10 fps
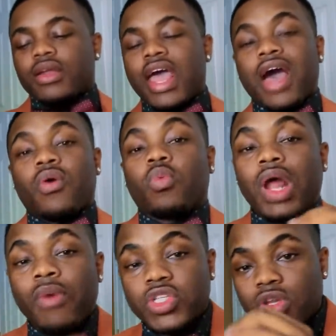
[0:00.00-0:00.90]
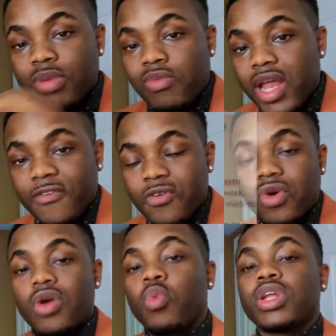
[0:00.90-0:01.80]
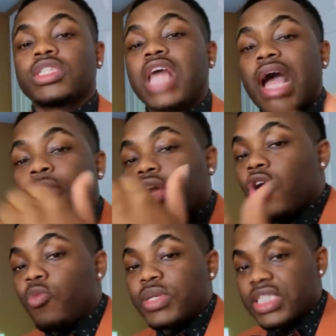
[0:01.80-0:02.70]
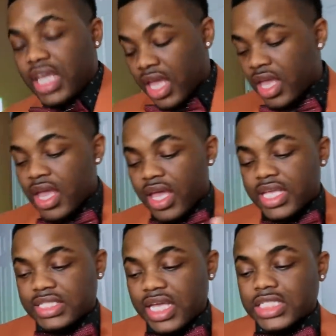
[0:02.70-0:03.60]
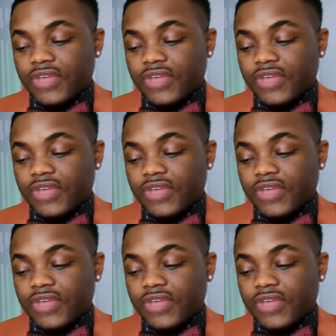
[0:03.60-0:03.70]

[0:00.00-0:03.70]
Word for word: Now, what I want you to be ready for when the stock market opens again is this.